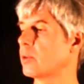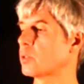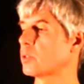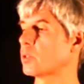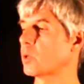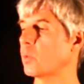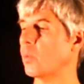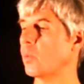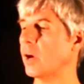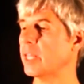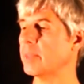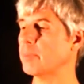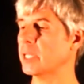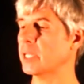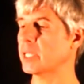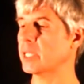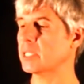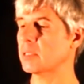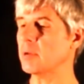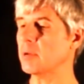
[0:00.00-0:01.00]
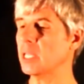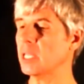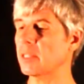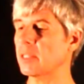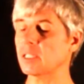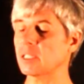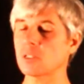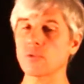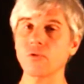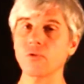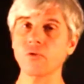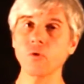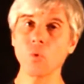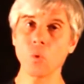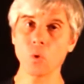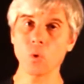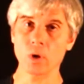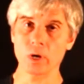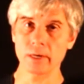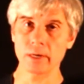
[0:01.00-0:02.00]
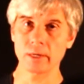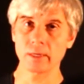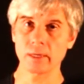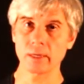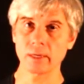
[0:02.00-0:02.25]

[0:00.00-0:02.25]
So 1 plus 3, that's 4.